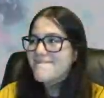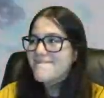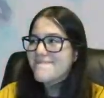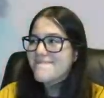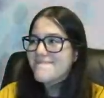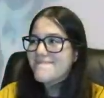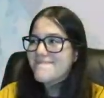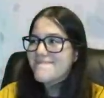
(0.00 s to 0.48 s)

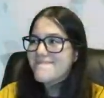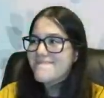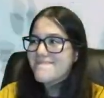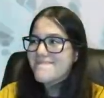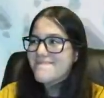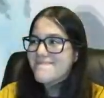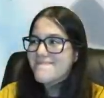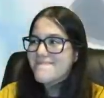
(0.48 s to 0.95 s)

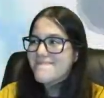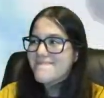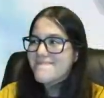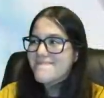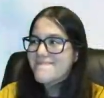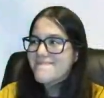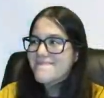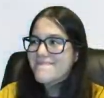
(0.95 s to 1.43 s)

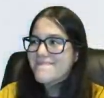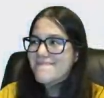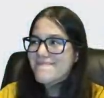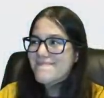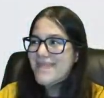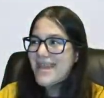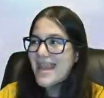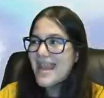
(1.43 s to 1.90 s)

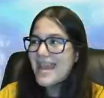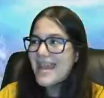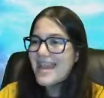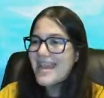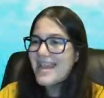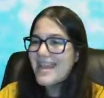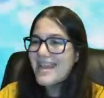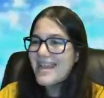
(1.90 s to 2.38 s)

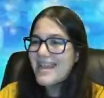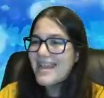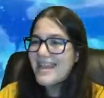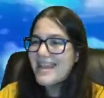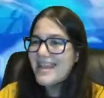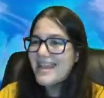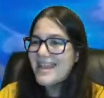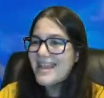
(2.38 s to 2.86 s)

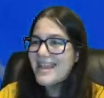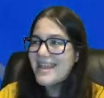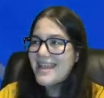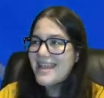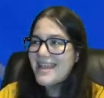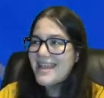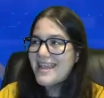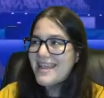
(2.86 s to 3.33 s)

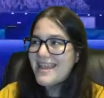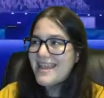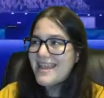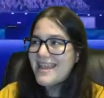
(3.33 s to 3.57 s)
Nobody speaks.